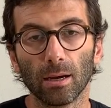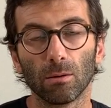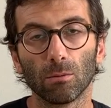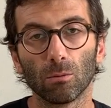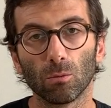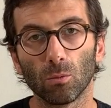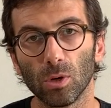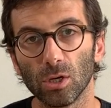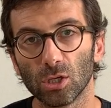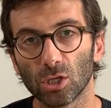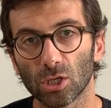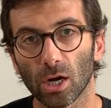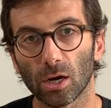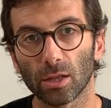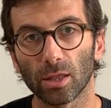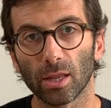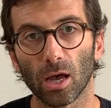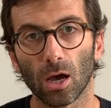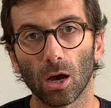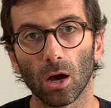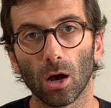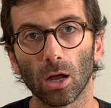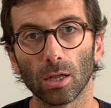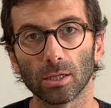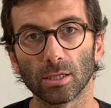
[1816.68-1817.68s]
which are the
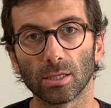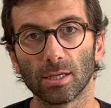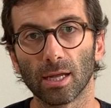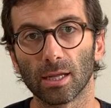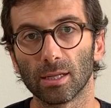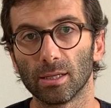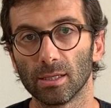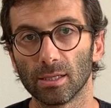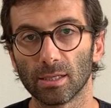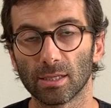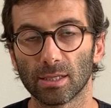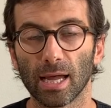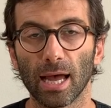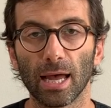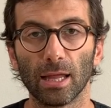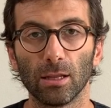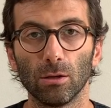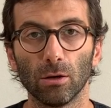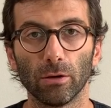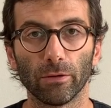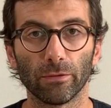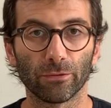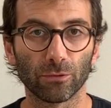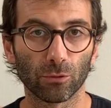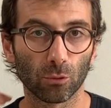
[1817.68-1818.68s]
odds that instead
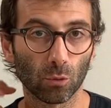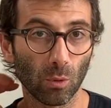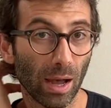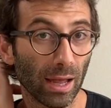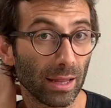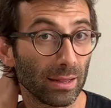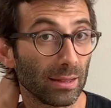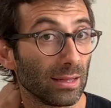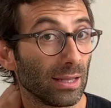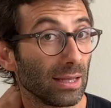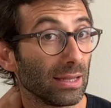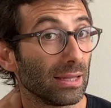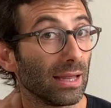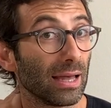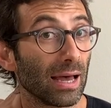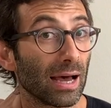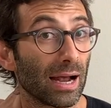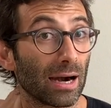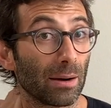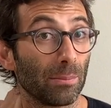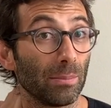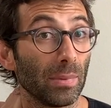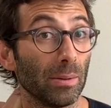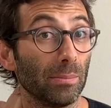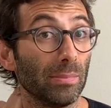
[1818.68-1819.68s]
of 20 there
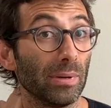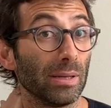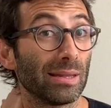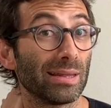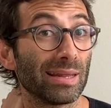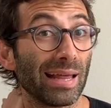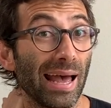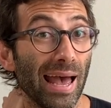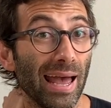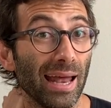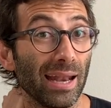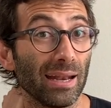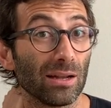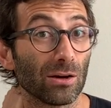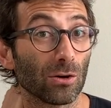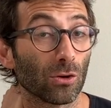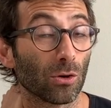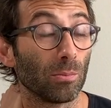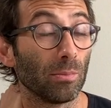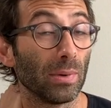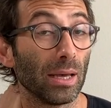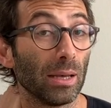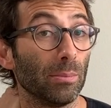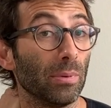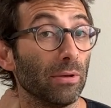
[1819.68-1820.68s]
are maybe 10 or
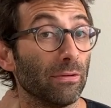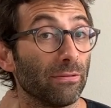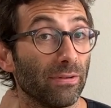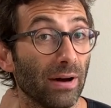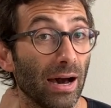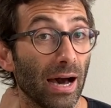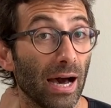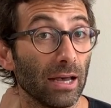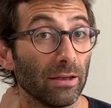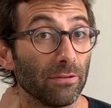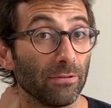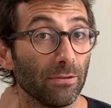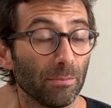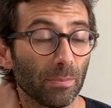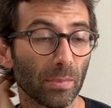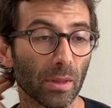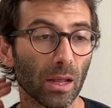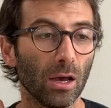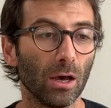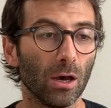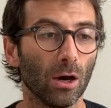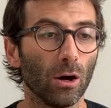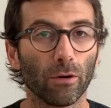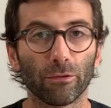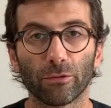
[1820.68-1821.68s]
maybe 5
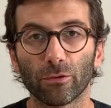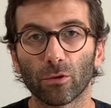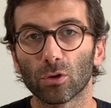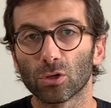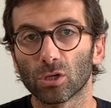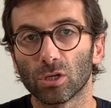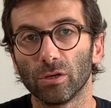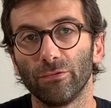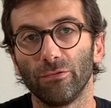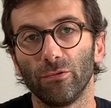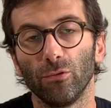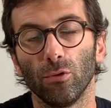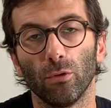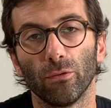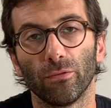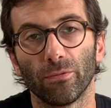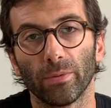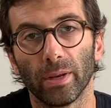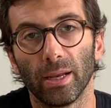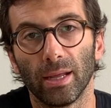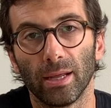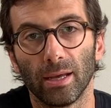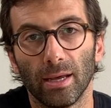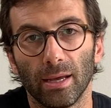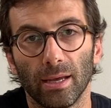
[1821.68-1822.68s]
of course if you
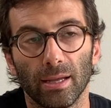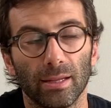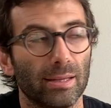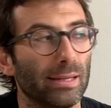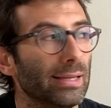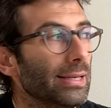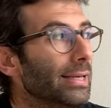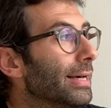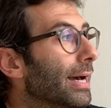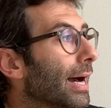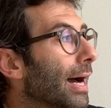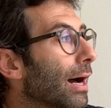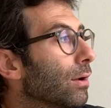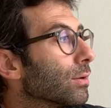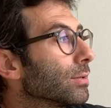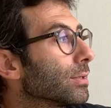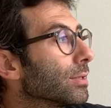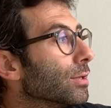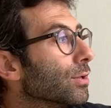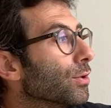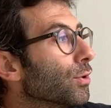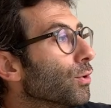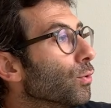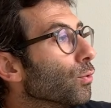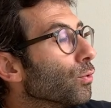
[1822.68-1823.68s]
open a tea house
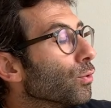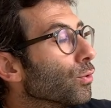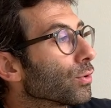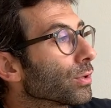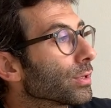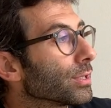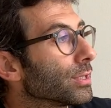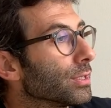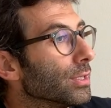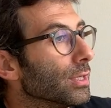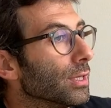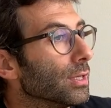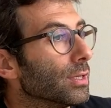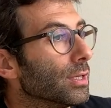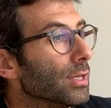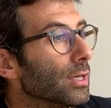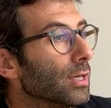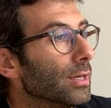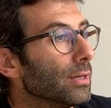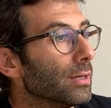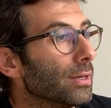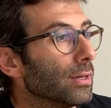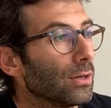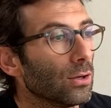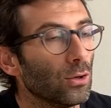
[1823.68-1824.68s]
in new york
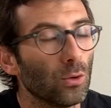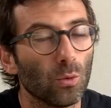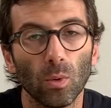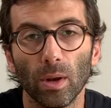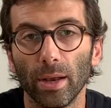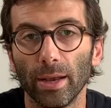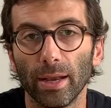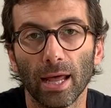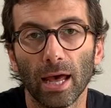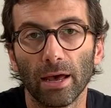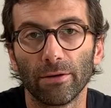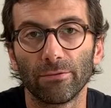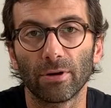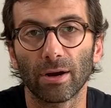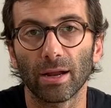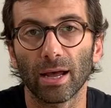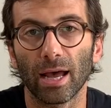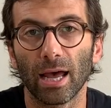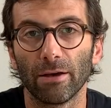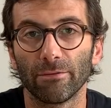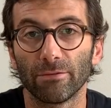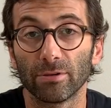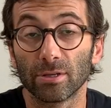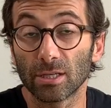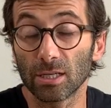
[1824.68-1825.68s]
city you will never
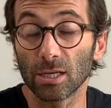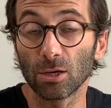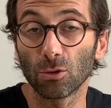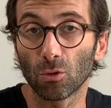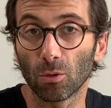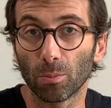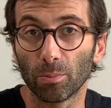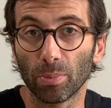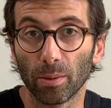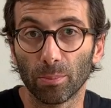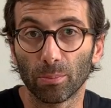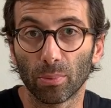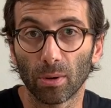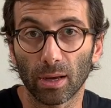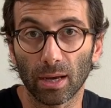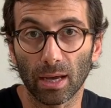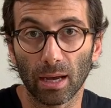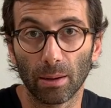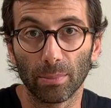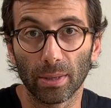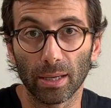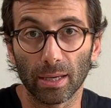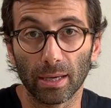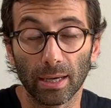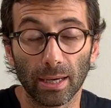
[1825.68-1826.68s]
have zero people
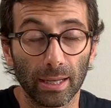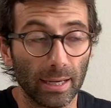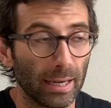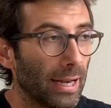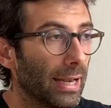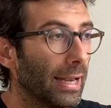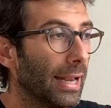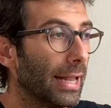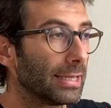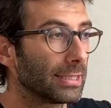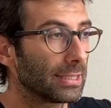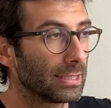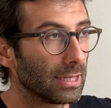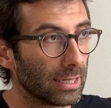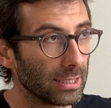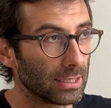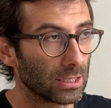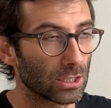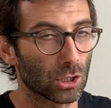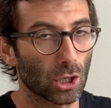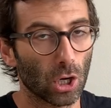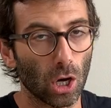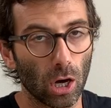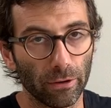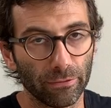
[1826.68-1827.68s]
coming in unless there is
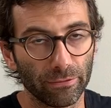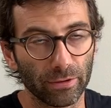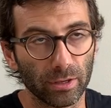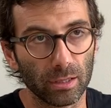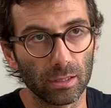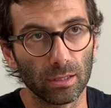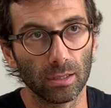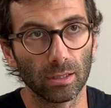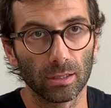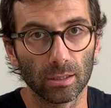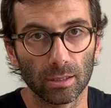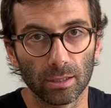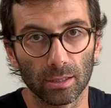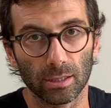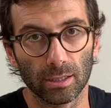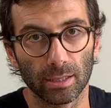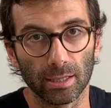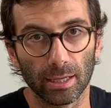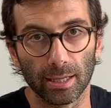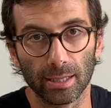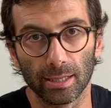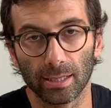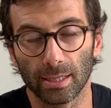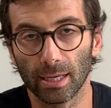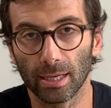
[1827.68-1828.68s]
covid-19 uh,
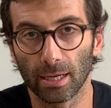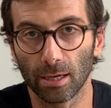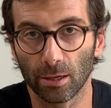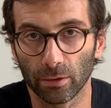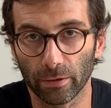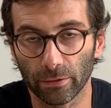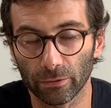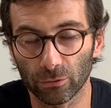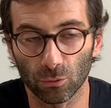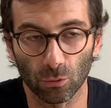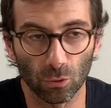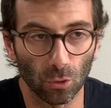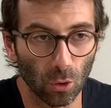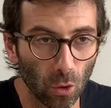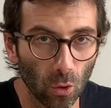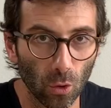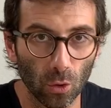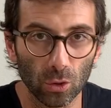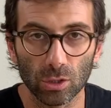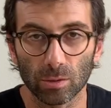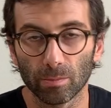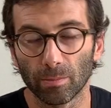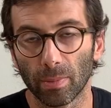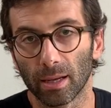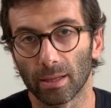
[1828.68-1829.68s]
and you have to
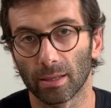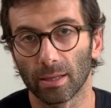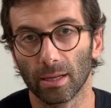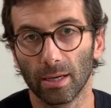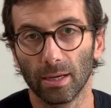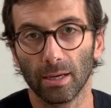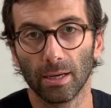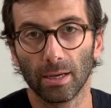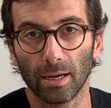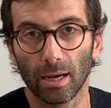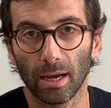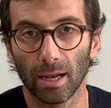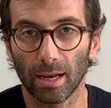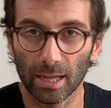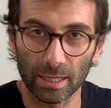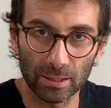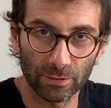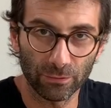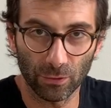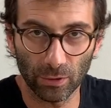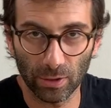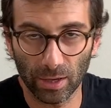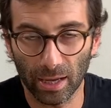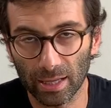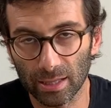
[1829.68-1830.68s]
close but let's
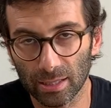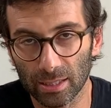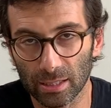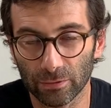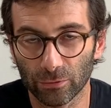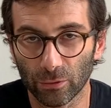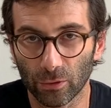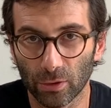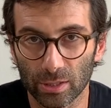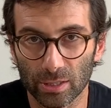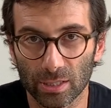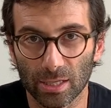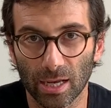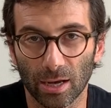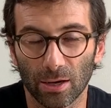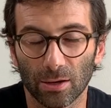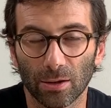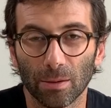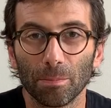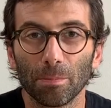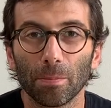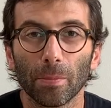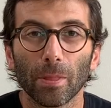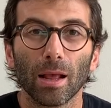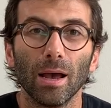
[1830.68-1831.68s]
forget this for a
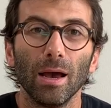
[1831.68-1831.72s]
second